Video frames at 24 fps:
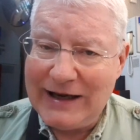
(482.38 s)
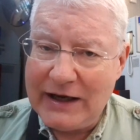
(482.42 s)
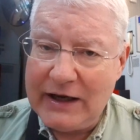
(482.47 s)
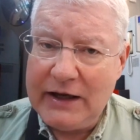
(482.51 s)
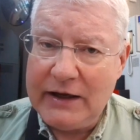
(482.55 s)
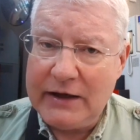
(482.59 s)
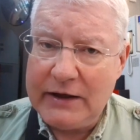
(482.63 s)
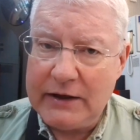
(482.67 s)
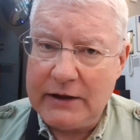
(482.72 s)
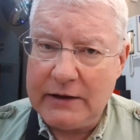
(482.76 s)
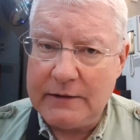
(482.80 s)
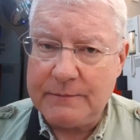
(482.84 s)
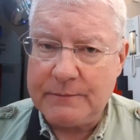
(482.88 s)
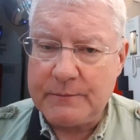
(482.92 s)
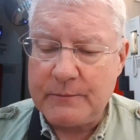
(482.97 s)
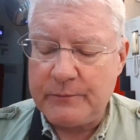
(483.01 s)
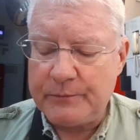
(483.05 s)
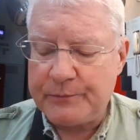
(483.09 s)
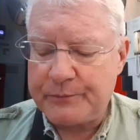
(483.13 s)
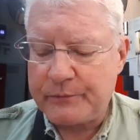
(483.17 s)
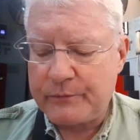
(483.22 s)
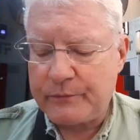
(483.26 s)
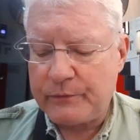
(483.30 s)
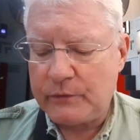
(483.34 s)
any,
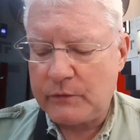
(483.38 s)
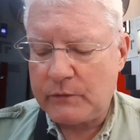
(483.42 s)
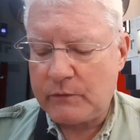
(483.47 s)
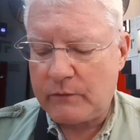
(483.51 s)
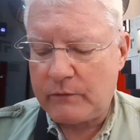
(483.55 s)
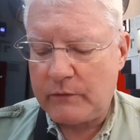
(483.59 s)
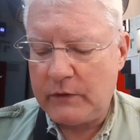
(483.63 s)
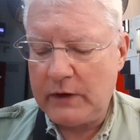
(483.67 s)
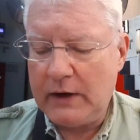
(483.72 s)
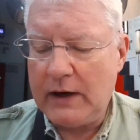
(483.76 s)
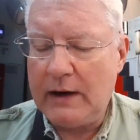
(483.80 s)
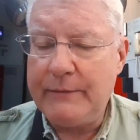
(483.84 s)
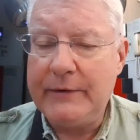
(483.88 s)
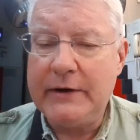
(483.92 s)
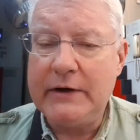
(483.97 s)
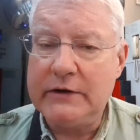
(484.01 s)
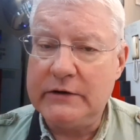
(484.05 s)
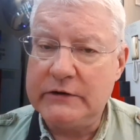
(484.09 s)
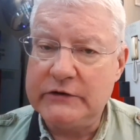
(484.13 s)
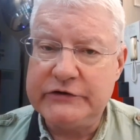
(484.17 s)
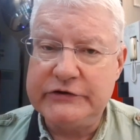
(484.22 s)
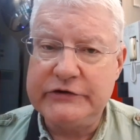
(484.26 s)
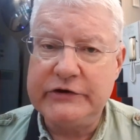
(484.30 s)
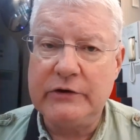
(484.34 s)
I
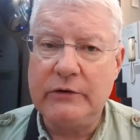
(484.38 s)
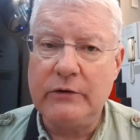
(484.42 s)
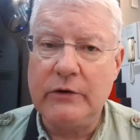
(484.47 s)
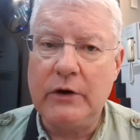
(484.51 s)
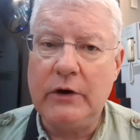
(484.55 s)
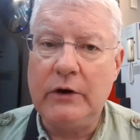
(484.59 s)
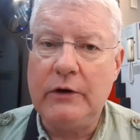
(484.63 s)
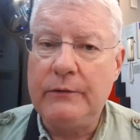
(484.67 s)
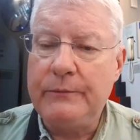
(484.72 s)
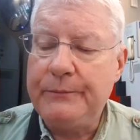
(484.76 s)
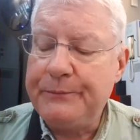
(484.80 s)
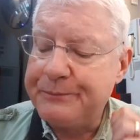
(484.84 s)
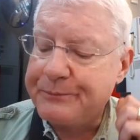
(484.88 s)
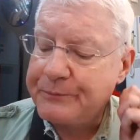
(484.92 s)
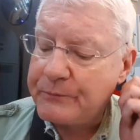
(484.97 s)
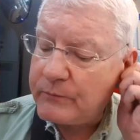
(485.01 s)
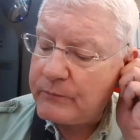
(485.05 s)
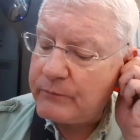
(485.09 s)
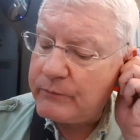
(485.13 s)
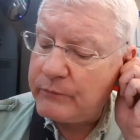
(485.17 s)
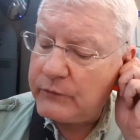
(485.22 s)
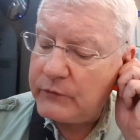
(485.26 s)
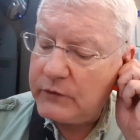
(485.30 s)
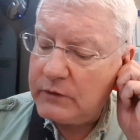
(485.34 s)
mean zero,
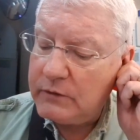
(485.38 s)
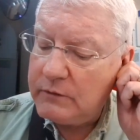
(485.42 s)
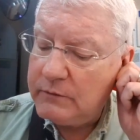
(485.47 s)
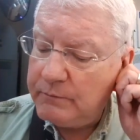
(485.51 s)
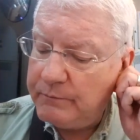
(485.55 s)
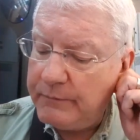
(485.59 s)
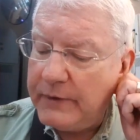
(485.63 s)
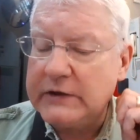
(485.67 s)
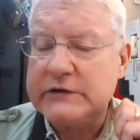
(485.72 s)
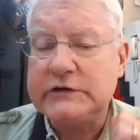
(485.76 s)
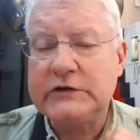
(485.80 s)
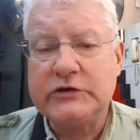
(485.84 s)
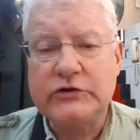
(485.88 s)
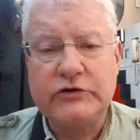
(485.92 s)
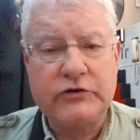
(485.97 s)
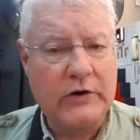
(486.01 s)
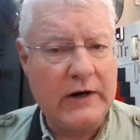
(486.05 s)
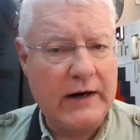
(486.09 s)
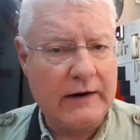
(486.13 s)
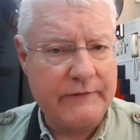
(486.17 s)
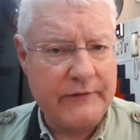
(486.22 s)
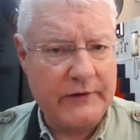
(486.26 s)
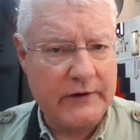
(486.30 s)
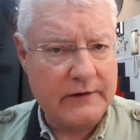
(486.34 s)
message
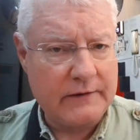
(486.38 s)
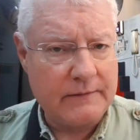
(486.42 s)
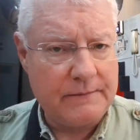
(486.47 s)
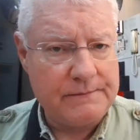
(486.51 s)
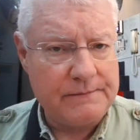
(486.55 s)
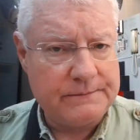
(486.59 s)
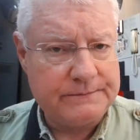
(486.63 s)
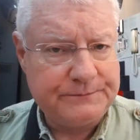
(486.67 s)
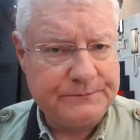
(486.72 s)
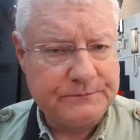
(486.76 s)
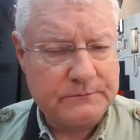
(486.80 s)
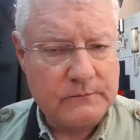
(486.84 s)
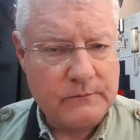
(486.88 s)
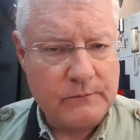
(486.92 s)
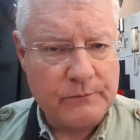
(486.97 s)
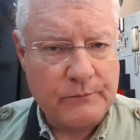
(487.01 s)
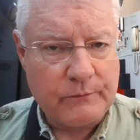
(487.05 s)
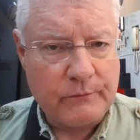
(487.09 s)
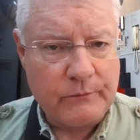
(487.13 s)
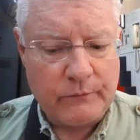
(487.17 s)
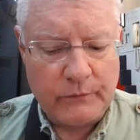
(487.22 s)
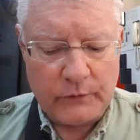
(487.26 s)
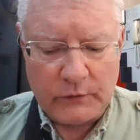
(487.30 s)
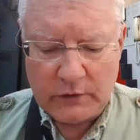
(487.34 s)
traffic.
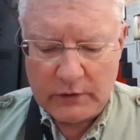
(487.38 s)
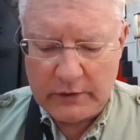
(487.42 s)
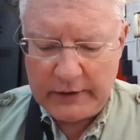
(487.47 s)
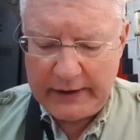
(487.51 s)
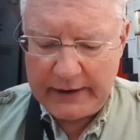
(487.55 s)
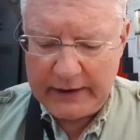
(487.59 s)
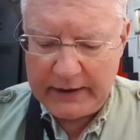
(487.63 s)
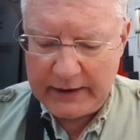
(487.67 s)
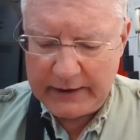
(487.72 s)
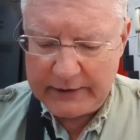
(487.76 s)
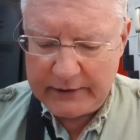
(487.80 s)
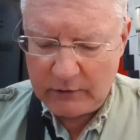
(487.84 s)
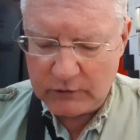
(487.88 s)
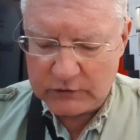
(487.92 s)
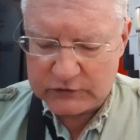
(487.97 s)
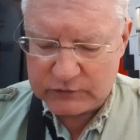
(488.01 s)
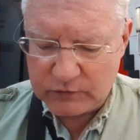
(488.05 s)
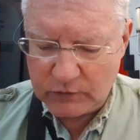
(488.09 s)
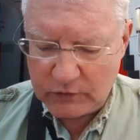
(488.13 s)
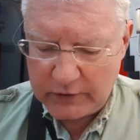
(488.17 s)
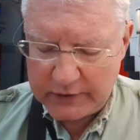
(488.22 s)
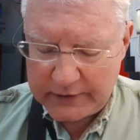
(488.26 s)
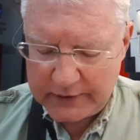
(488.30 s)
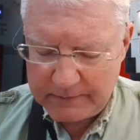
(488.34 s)
And I know it's
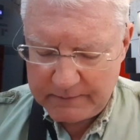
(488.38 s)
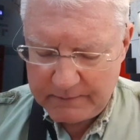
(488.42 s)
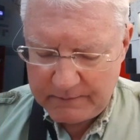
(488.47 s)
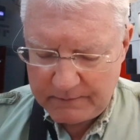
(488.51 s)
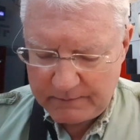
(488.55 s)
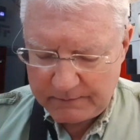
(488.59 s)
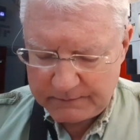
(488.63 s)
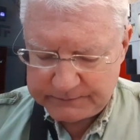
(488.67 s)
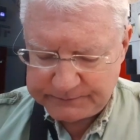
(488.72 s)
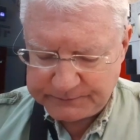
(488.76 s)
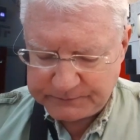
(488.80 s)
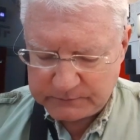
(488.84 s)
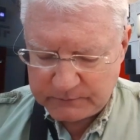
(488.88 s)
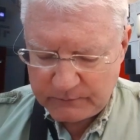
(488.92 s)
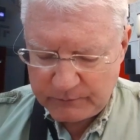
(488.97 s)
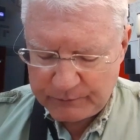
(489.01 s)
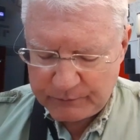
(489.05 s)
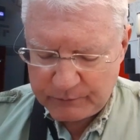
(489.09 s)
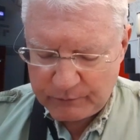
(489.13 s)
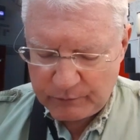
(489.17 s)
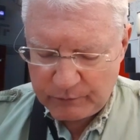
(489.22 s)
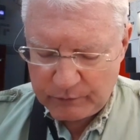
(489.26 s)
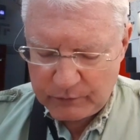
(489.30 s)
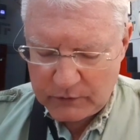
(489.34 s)
working
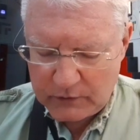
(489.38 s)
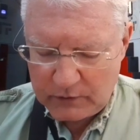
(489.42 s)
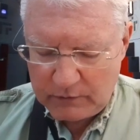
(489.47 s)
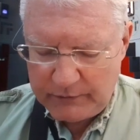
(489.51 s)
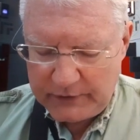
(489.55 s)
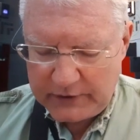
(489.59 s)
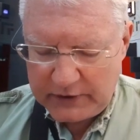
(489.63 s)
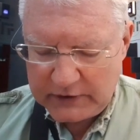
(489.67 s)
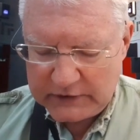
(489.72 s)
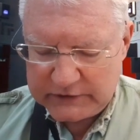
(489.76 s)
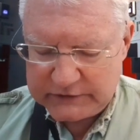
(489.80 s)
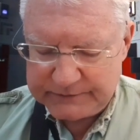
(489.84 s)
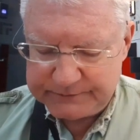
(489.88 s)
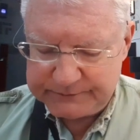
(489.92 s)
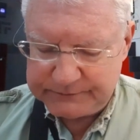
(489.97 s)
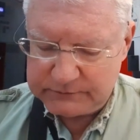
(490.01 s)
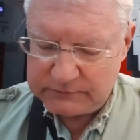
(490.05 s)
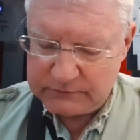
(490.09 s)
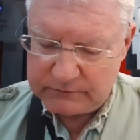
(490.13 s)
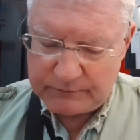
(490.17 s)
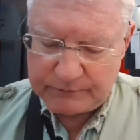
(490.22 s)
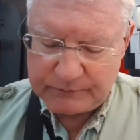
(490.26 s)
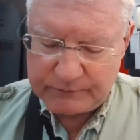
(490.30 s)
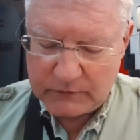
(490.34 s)
because
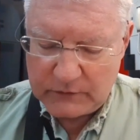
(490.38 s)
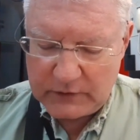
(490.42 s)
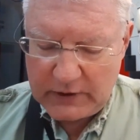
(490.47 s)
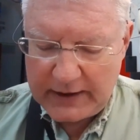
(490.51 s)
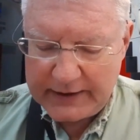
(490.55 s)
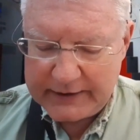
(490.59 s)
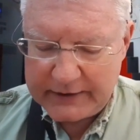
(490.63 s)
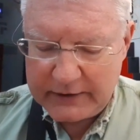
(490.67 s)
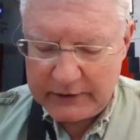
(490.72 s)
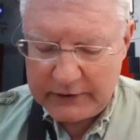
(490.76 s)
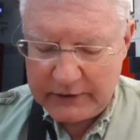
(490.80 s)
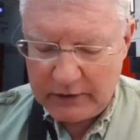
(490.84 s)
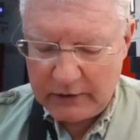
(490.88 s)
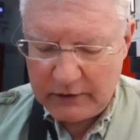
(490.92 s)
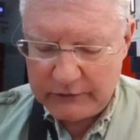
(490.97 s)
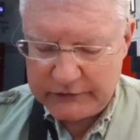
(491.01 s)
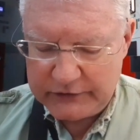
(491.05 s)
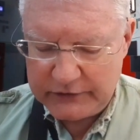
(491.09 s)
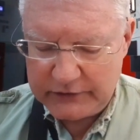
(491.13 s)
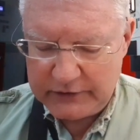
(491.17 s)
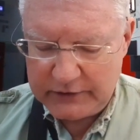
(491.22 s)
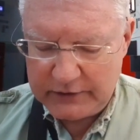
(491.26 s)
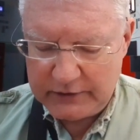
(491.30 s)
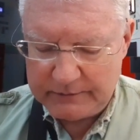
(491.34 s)
I can go
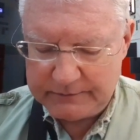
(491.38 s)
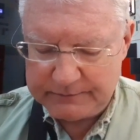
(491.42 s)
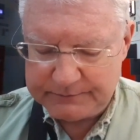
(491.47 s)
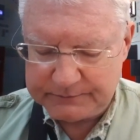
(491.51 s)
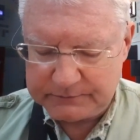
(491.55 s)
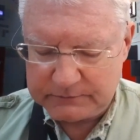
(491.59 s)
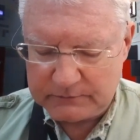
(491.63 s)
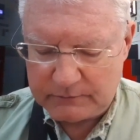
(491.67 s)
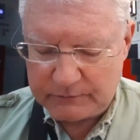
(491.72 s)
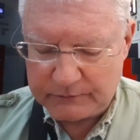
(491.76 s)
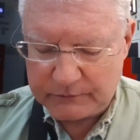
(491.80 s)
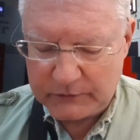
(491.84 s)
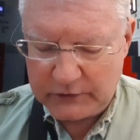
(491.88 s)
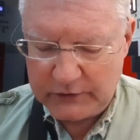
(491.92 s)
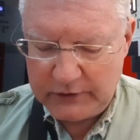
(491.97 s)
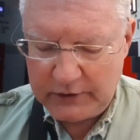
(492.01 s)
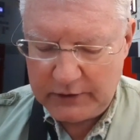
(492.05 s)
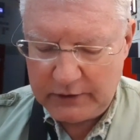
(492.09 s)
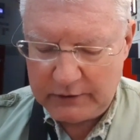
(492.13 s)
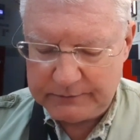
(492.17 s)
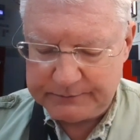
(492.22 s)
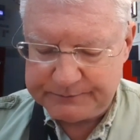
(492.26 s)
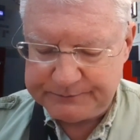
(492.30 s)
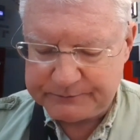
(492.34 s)
to the, you
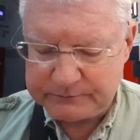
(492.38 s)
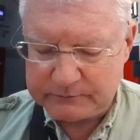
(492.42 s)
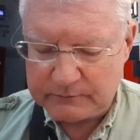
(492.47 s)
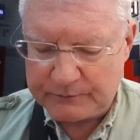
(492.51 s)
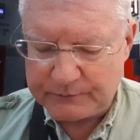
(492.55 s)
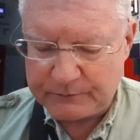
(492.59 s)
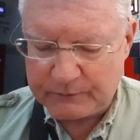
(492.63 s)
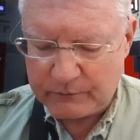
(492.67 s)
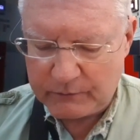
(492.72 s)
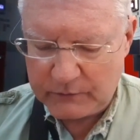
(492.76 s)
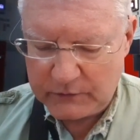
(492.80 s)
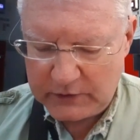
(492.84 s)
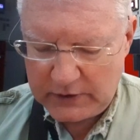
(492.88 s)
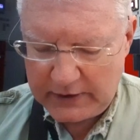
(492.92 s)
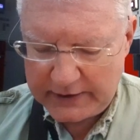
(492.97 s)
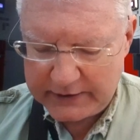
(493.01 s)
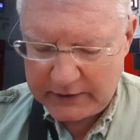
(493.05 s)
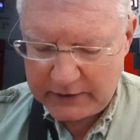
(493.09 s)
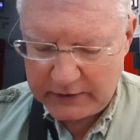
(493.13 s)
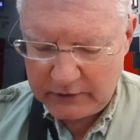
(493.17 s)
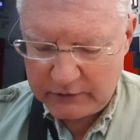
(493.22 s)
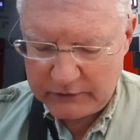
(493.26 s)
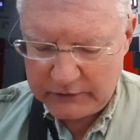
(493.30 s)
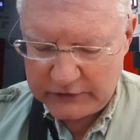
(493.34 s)
know, I
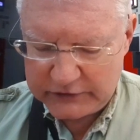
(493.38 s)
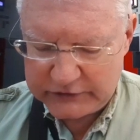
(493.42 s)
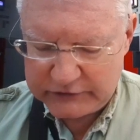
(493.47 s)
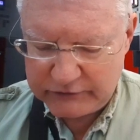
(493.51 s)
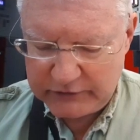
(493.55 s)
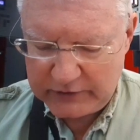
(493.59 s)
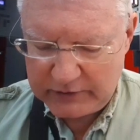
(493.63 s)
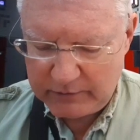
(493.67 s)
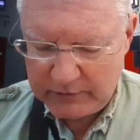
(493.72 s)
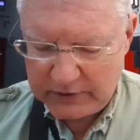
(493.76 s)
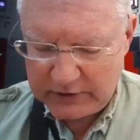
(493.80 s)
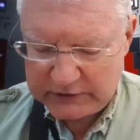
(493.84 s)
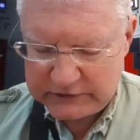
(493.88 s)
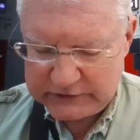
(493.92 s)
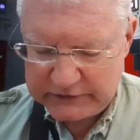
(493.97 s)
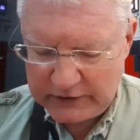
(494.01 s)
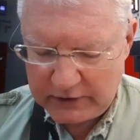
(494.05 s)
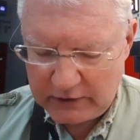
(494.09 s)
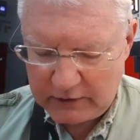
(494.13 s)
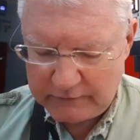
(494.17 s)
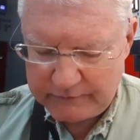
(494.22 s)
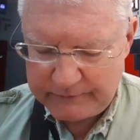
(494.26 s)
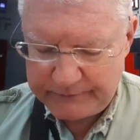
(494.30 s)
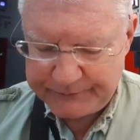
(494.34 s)
can go to the stream
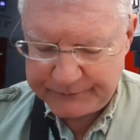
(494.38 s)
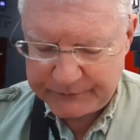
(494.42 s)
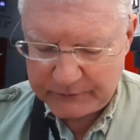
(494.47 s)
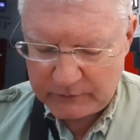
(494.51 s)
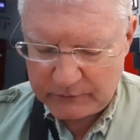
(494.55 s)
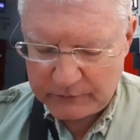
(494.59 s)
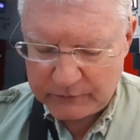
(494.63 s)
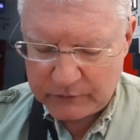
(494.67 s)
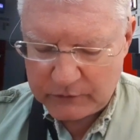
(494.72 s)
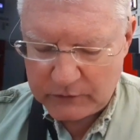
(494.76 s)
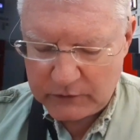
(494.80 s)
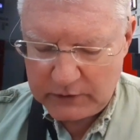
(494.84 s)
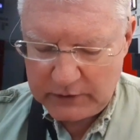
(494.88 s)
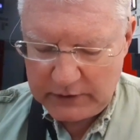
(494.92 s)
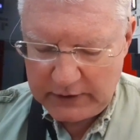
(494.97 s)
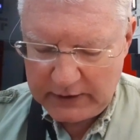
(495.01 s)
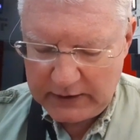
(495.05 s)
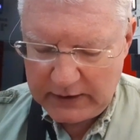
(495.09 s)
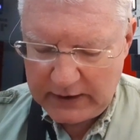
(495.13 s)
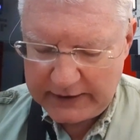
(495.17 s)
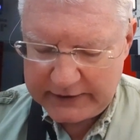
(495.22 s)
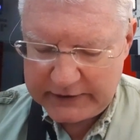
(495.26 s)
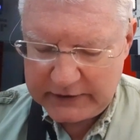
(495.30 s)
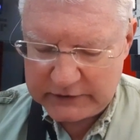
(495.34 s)
myself
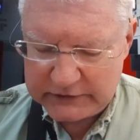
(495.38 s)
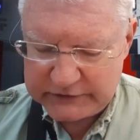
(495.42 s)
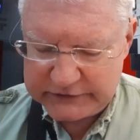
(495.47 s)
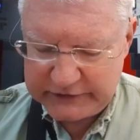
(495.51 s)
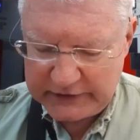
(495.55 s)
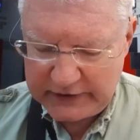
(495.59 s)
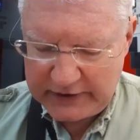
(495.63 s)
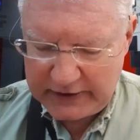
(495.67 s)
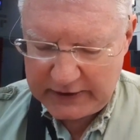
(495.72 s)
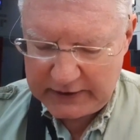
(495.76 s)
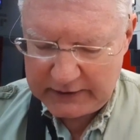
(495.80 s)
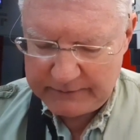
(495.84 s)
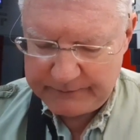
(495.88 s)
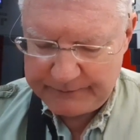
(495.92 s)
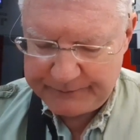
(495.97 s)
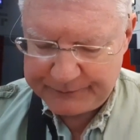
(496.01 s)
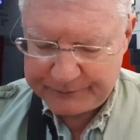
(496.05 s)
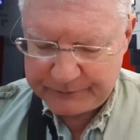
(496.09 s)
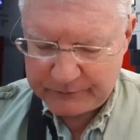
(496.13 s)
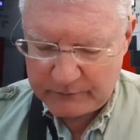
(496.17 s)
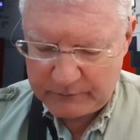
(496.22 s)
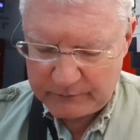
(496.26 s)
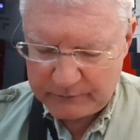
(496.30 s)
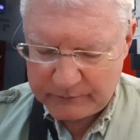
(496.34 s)
and I can say
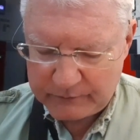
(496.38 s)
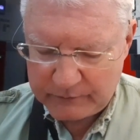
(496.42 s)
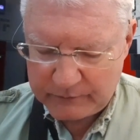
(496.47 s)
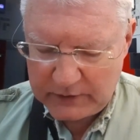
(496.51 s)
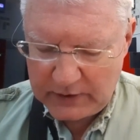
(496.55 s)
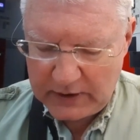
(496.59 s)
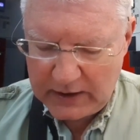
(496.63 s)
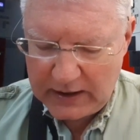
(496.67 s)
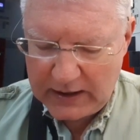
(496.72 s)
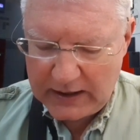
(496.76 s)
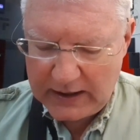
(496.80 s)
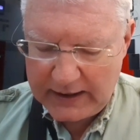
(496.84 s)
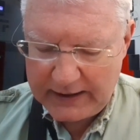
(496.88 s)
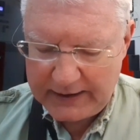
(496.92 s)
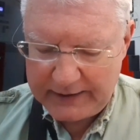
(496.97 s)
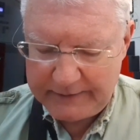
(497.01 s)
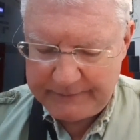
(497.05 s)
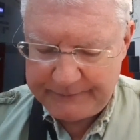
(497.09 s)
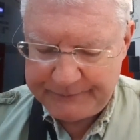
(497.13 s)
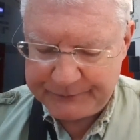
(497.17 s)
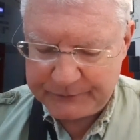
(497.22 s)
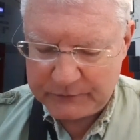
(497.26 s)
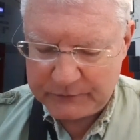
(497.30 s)
hi